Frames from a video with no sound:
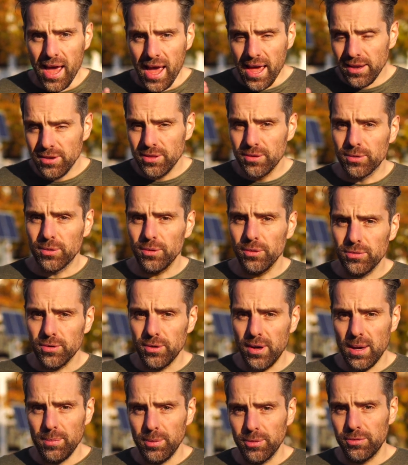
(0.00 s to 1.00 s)
And you're
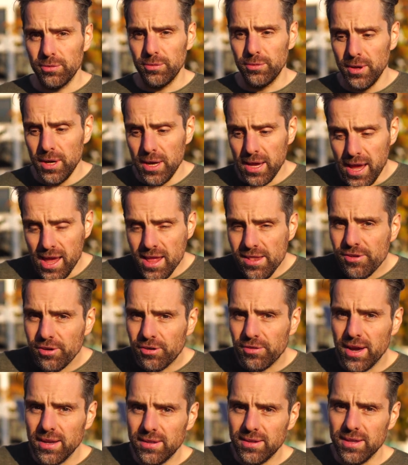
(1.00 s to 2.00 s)
also able to
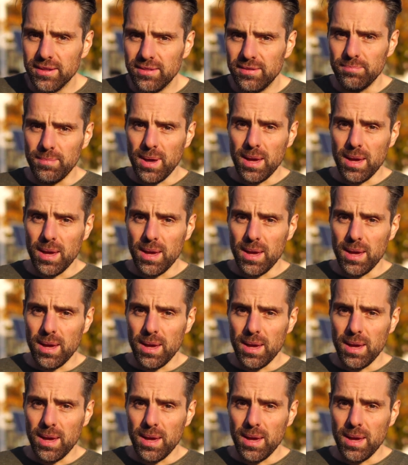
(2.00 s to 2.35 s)
integrate this